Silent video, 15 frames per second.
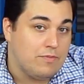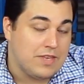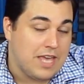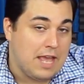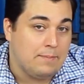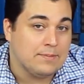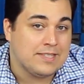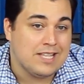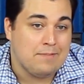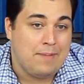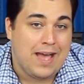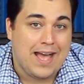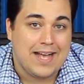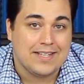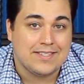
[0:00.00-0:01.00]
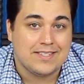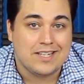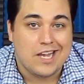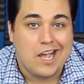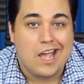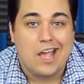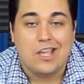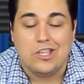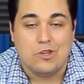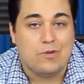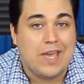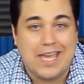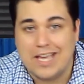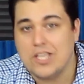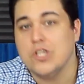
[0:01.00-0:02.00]
the games in the past, you
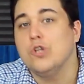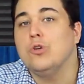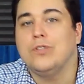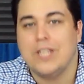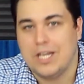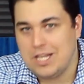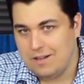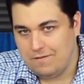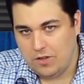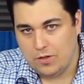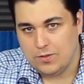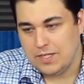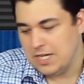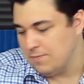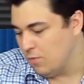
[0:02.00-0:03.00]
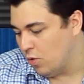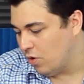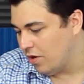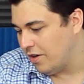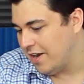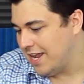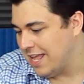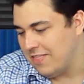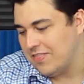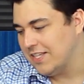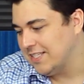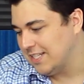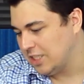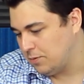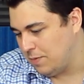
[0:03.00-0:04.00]
can't use any of those anymore in
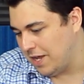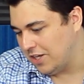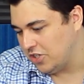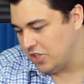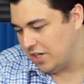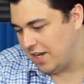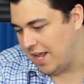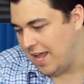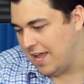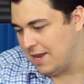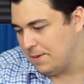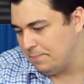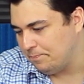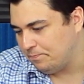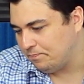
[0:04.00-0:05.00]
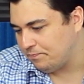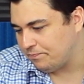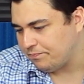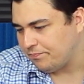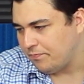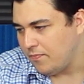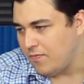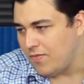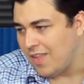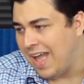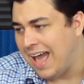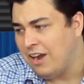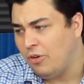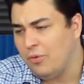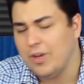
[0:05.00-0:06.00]
this expansion. And
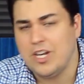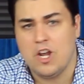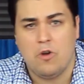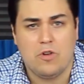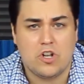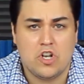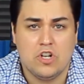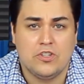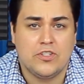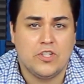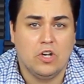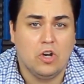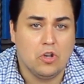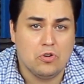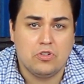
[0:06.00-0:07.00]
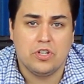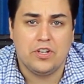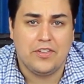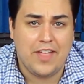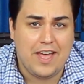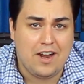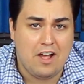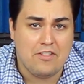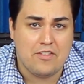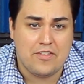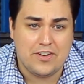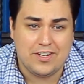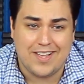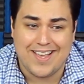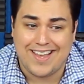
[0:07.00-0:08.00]
I don't really know a good solution to that other
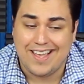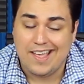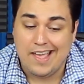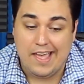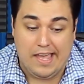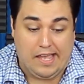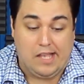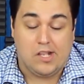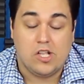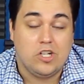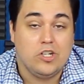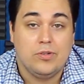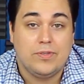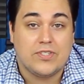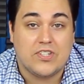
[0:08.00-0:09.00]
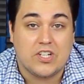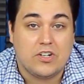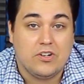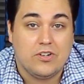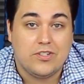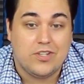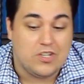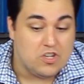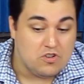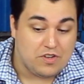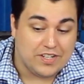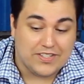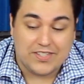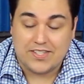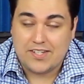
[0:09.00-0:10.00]
than to like include stickers and you
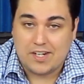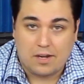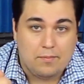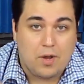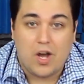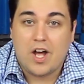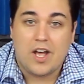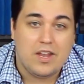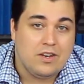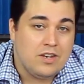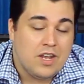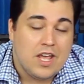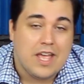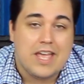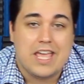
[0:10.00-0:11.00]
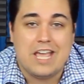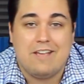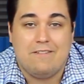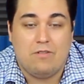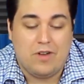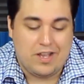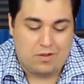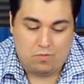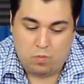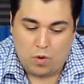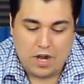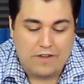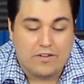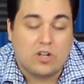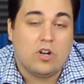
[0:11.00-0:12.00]
can stick them on it like
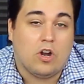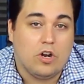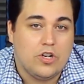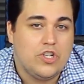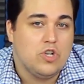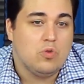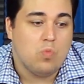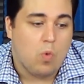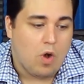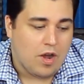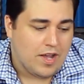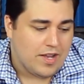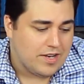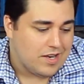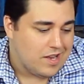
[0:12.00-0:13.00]
whatever cards you want.